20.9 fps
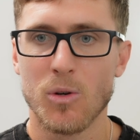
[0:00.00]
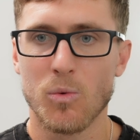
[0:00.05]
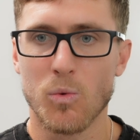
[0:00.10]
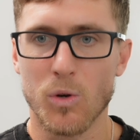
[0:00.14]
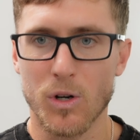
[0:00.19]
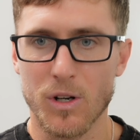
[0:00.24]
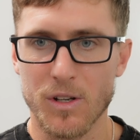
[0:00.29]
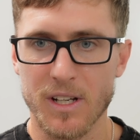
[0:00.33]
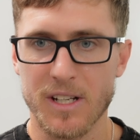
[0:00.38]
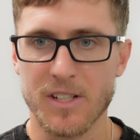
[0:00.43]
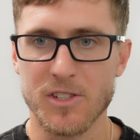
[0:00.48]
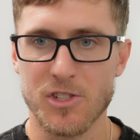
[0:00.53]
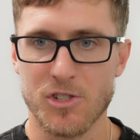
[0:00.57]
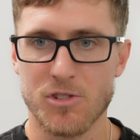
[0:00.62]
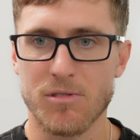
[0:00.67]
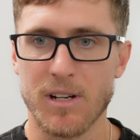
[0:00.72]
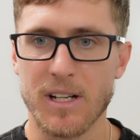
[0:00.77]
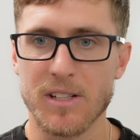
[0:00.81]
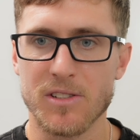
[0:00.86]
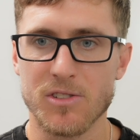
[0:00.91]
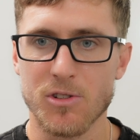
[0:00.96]
What are the
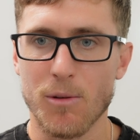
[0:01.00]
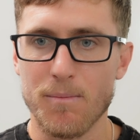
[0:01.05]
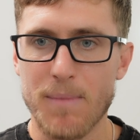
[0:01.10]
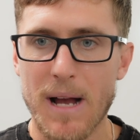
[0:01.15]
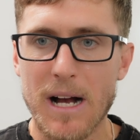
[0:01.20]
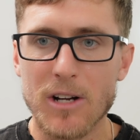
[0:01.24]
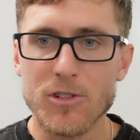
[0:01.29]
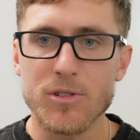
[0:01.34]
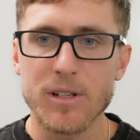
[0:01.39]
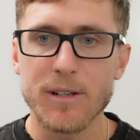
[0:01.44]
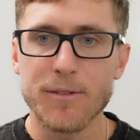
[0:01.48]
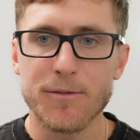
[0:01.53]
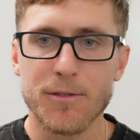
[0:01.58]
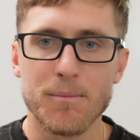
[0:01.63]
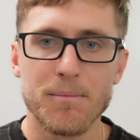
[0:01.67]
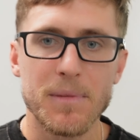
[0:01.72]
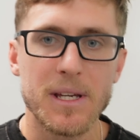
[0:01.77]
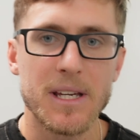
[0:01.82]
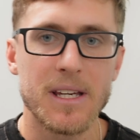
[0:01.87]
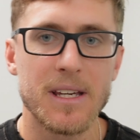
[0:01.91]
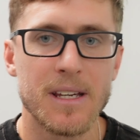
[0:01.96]
constraints? So a boundary for
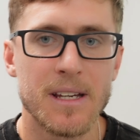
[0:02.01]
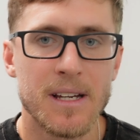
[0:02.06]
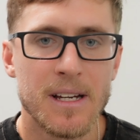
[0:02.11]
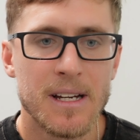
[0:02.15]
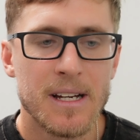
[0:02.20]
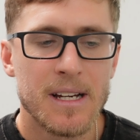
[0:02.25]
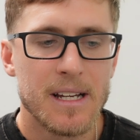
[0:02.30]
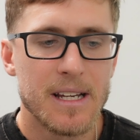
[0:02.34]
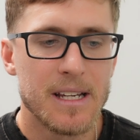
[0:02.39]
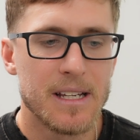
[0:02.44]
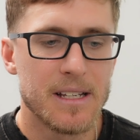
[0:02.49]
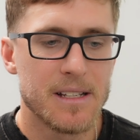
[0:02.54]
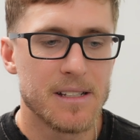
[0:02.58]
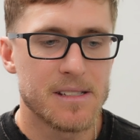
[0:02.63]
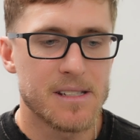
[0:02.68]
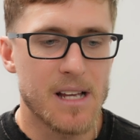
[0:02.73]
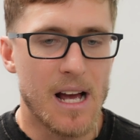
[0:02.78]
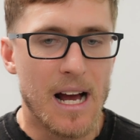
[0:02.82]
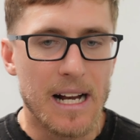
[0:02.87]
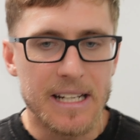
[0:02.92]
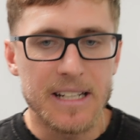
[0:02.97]
me
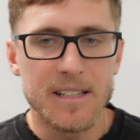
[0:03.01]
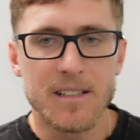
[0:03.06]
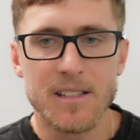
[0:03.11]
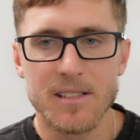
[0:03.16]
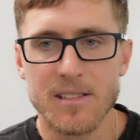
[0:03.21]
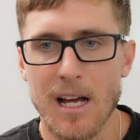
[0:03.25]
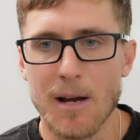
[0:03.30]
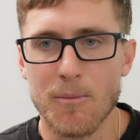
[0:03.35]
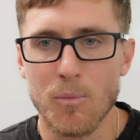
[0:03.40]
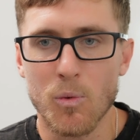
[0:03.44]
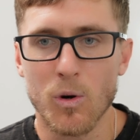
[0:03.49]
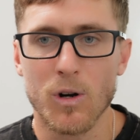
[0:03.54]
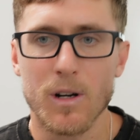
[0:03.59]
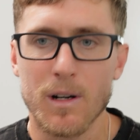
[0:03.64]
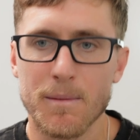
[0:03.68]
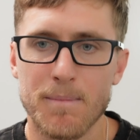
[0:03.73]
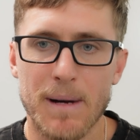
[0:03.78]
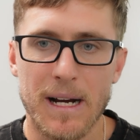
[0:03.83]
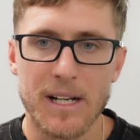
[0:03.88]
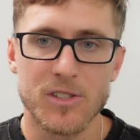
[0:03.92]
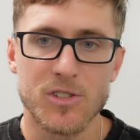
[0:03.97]
is I need to stop
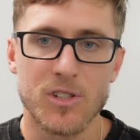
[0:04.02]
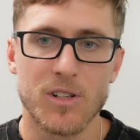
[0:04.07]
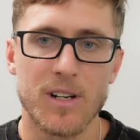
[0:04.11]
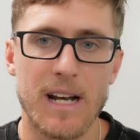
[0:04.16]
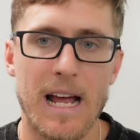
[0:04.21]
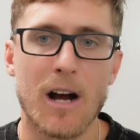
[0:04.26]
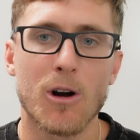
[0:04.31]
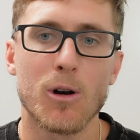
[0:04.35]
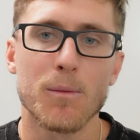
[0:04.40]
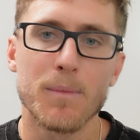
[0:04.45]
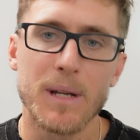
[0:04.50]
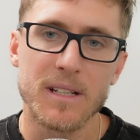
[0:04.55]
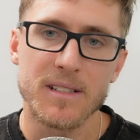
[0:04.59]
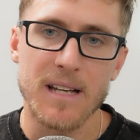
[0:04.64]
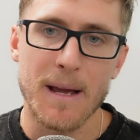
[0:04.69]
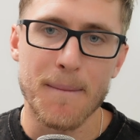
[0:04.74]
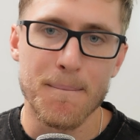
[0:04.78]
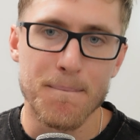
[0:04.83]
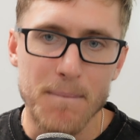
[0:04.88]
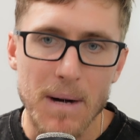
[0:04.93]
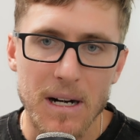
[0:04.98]
work by a certain hour because
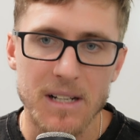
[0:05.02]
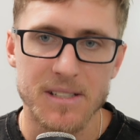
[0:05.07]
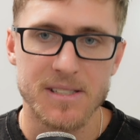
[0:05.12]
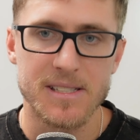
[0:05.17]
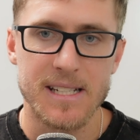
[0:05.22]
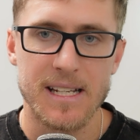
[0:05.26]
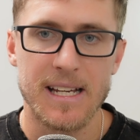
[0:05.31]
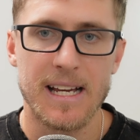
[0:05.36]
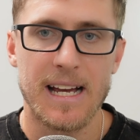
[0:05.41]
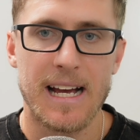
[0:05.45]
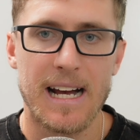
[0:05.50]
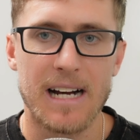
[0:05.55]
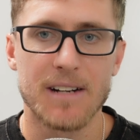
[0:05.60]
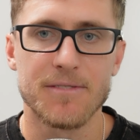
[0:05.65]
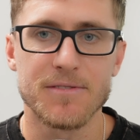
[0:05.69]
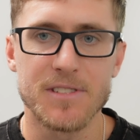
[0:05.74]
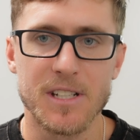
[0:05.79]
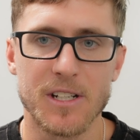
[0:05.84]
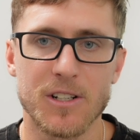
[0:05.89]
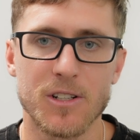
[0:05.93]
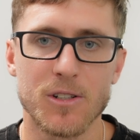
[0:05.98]
I must
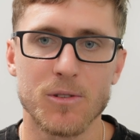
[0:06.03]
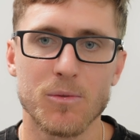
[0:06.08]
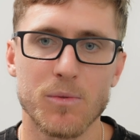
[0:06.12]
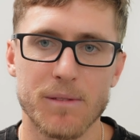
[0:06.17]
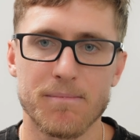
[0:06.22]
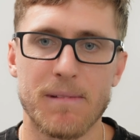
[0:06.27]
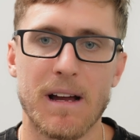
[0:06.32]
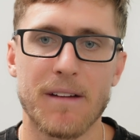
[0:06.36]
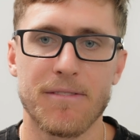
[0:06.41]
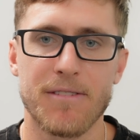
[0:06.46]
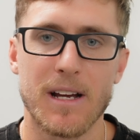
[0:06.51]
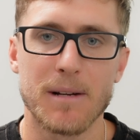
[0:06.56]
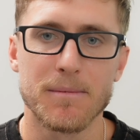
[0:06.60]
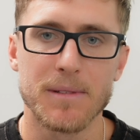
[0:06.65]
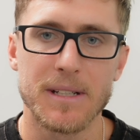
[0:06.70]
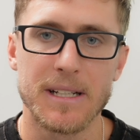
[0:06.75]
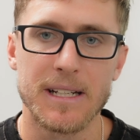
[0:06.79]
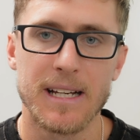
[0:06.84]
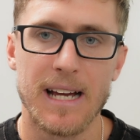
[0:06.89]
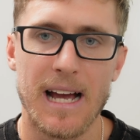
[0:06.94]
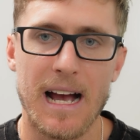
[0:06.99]
have dinner with my
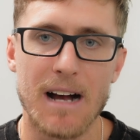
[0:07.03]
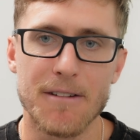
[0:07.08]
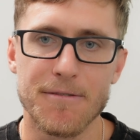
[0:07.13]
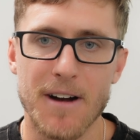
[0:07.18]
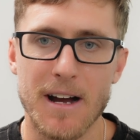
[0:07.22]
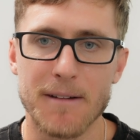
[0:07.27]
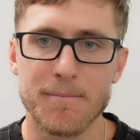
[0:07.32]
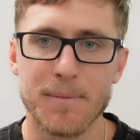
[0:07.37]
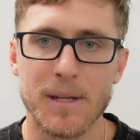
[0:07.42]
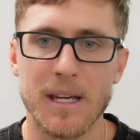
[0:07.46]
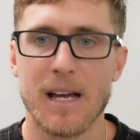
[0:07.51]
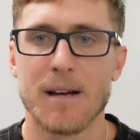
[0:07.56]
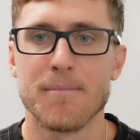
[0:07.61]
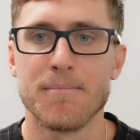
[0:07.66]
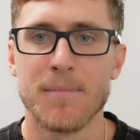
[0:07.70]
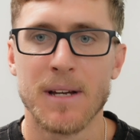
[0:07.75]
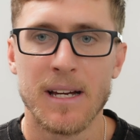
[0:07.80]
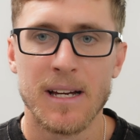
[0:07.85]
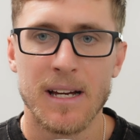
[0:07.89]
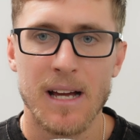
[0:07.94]
family at 5 p.m.